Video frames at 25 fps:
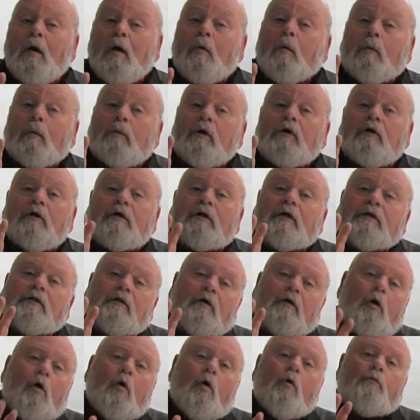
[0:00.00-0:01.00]
where we look at
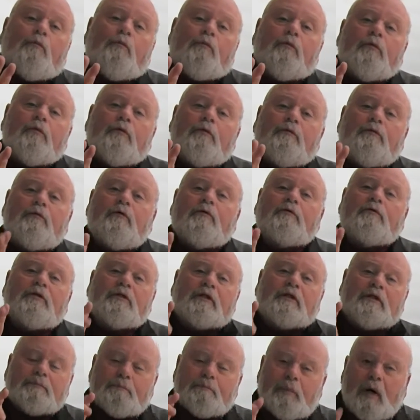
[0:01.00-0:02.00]
the hope for the
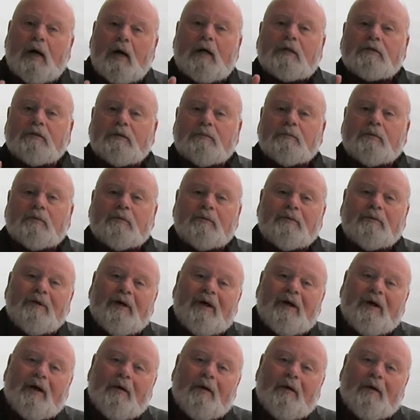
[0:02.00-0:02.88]
future that's possible